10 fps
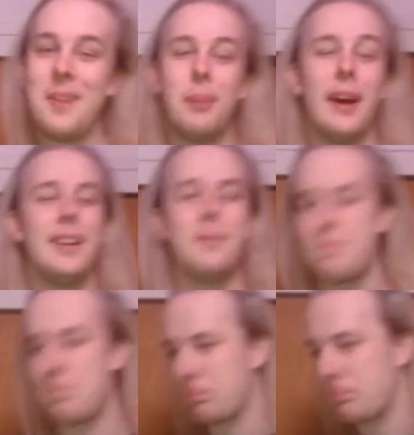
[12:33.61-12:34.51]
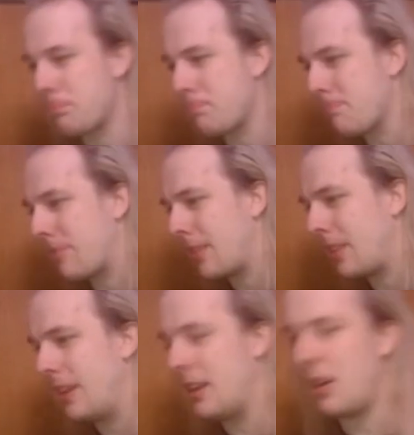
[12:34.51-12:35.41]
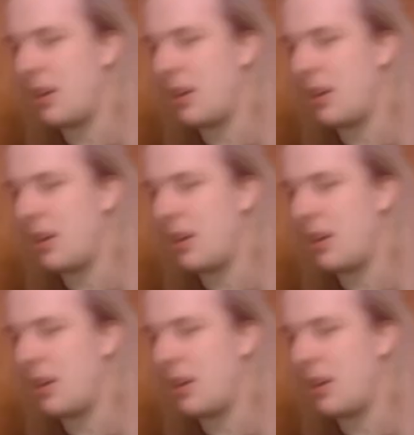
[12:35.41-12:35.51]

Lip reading: But it also